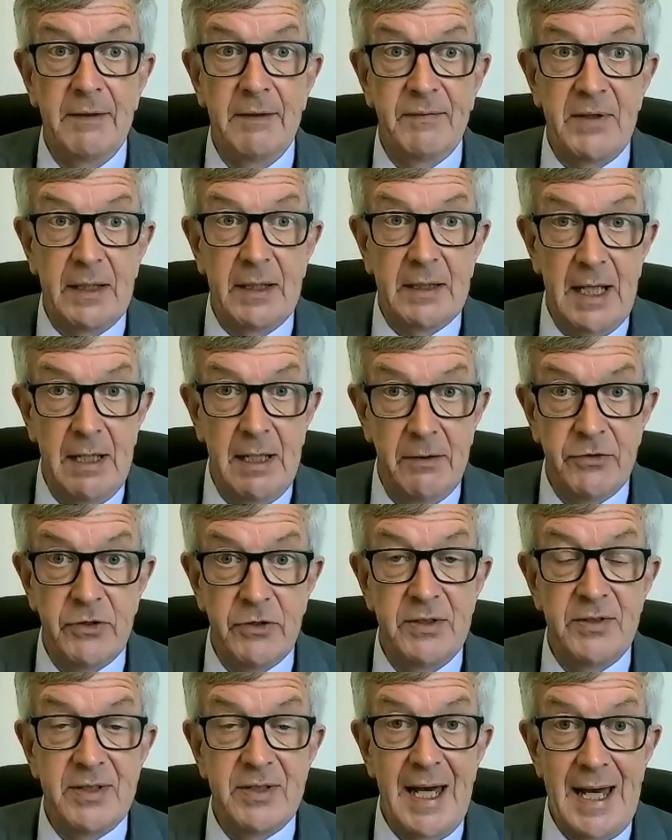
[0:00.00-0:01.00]
And if that
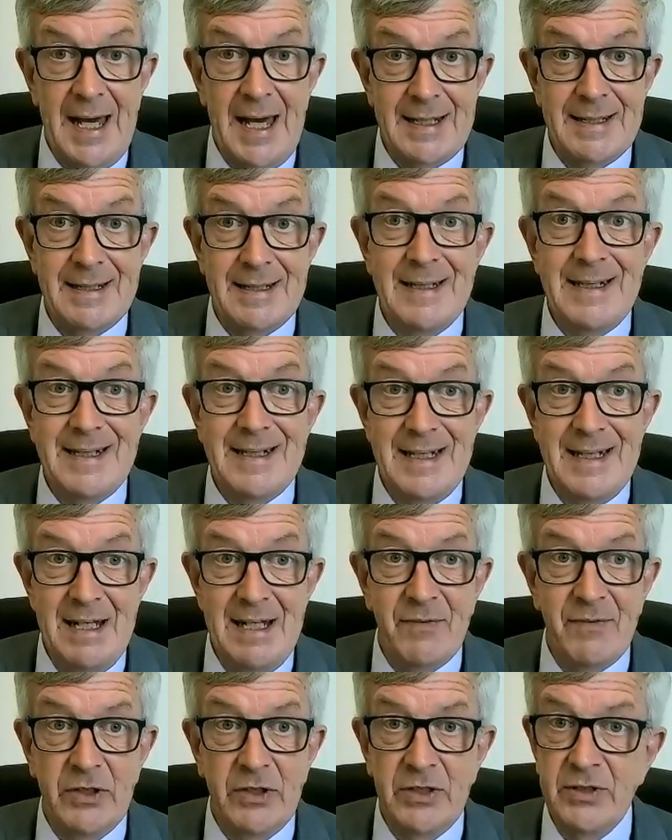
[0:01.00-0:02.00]
counter isn't actually
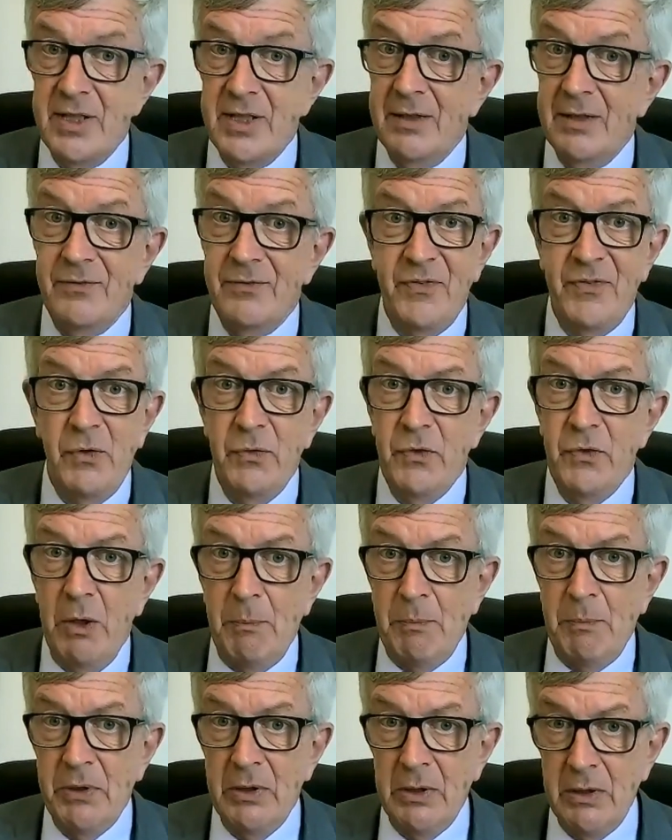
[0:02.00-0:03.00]
delivered, it's not
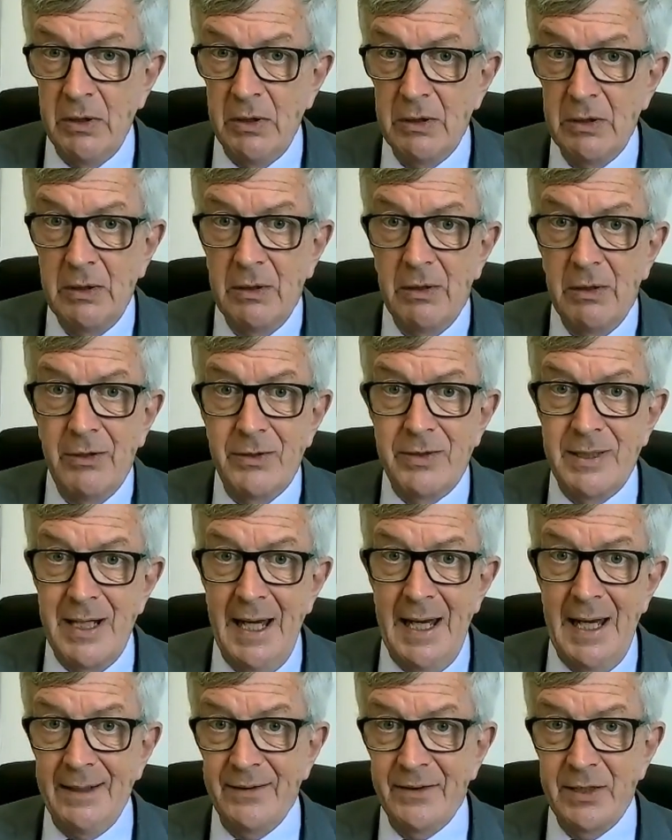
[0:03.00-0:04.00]
phone up or
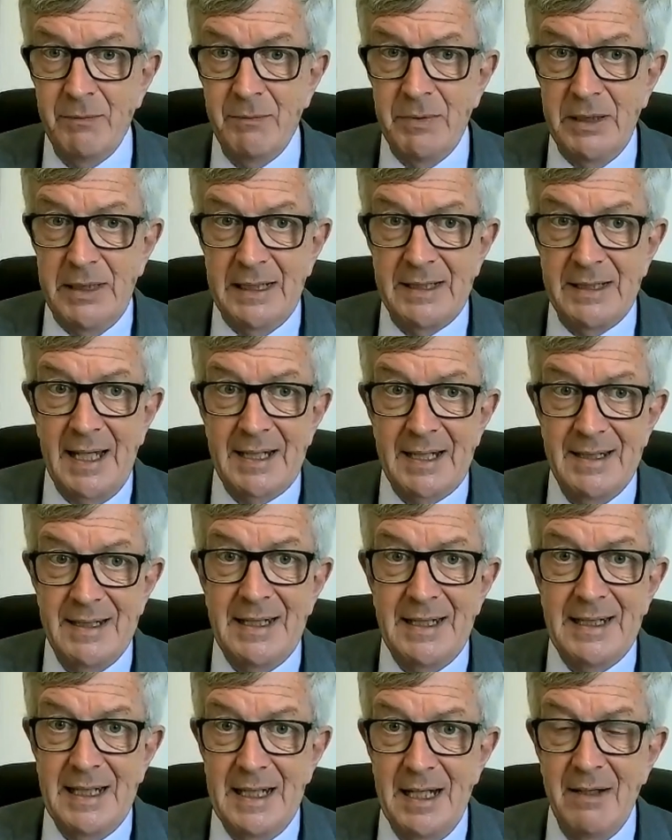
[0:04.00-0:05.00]
text them, it's
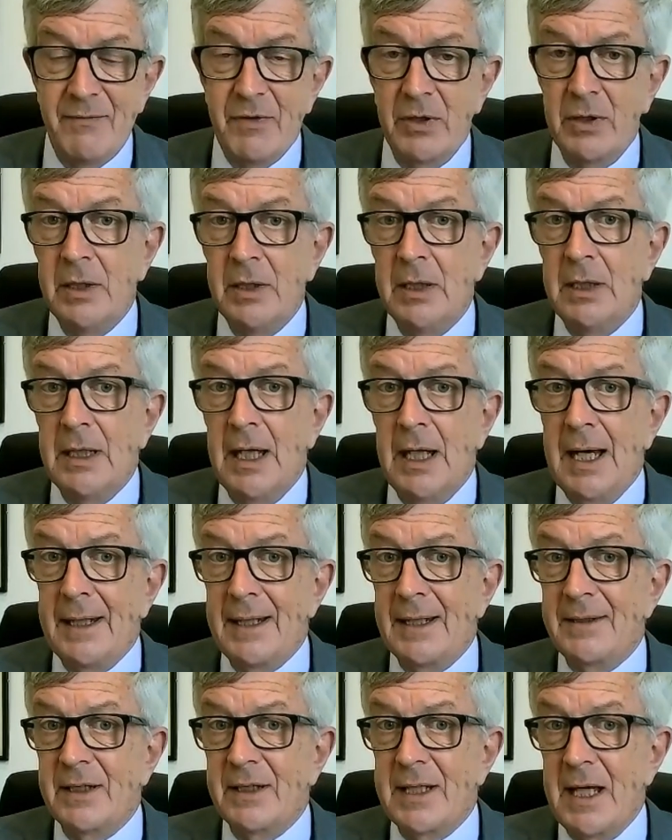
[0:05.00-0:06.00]
actually delivered.
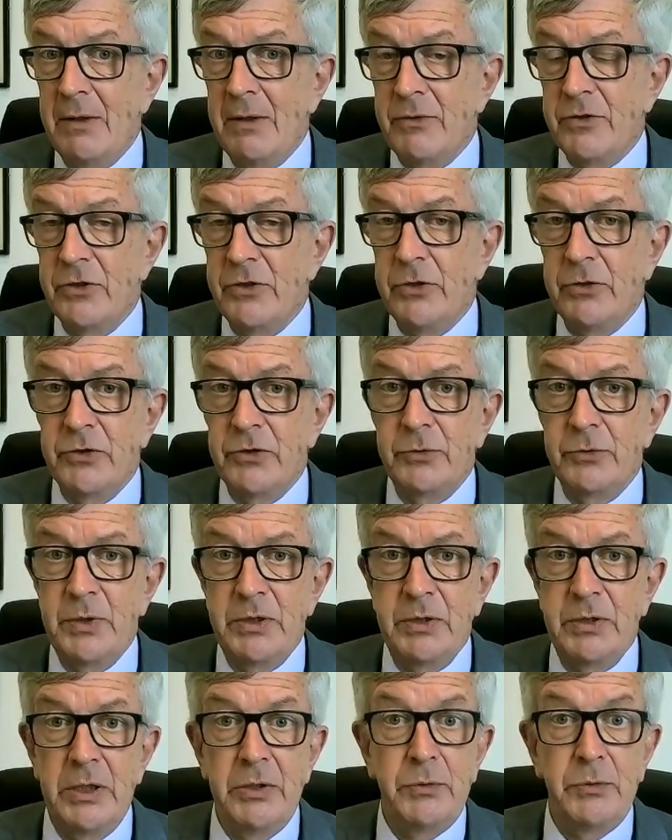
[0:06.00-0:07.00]
And that's a counter
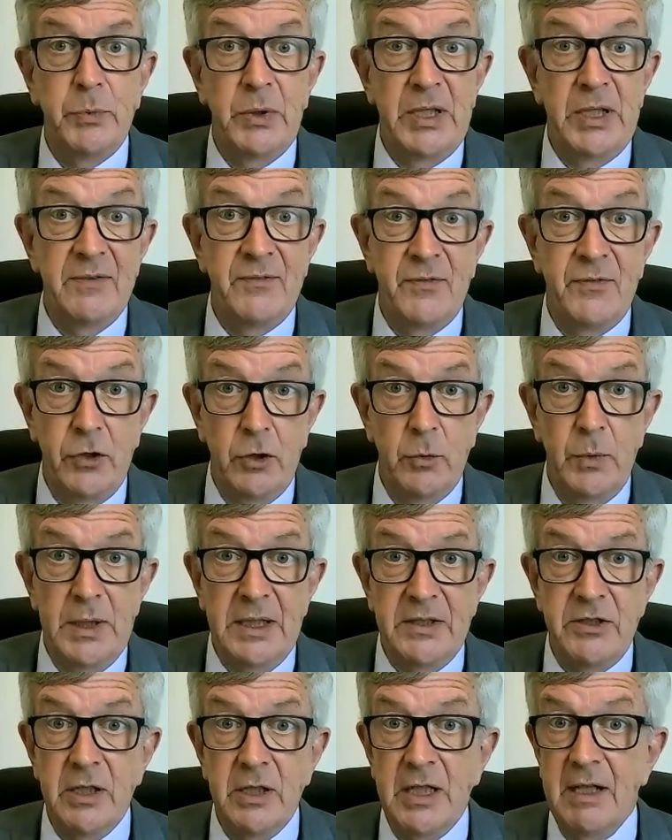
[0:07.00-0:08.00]
notice, which is within 4
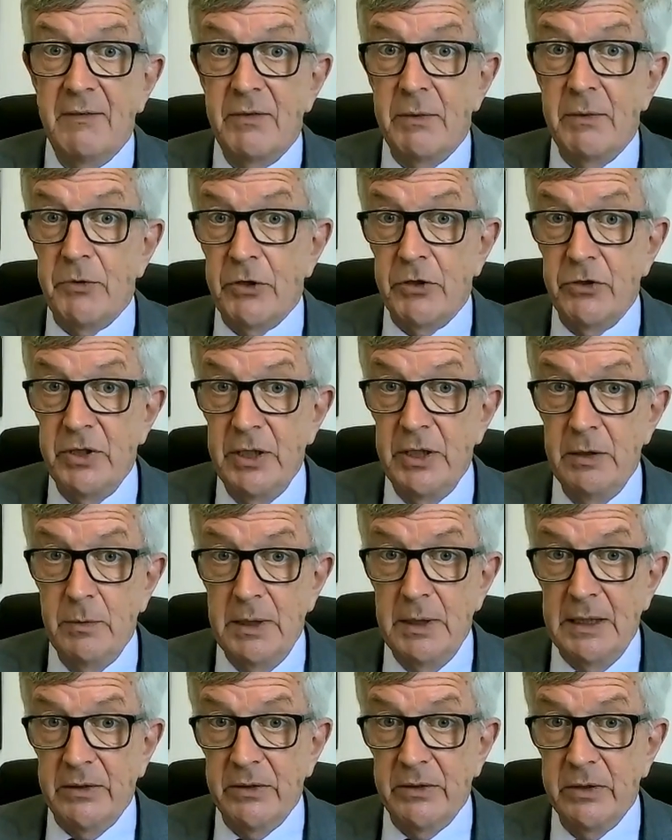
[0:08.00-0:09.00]
weeks, you give them
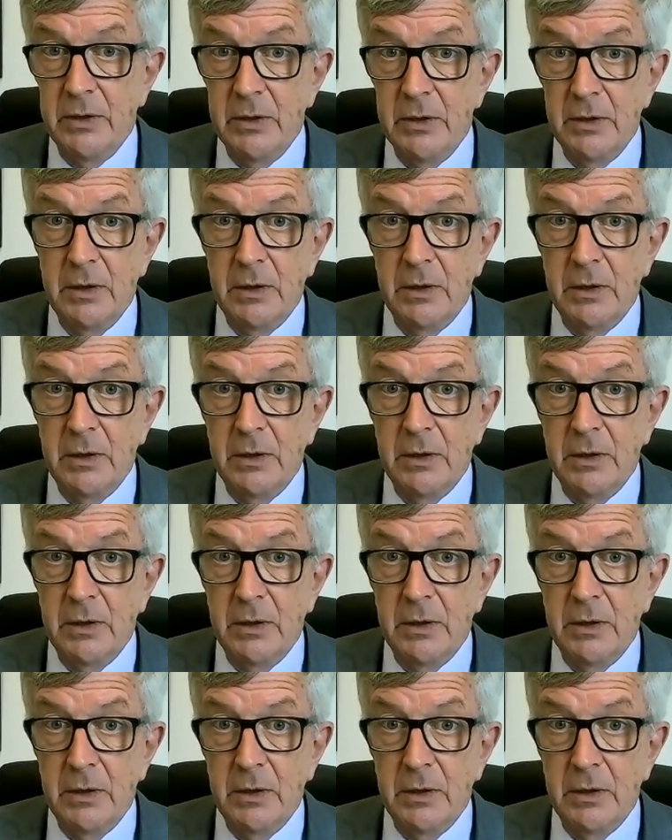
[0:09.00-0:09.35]
13 weeks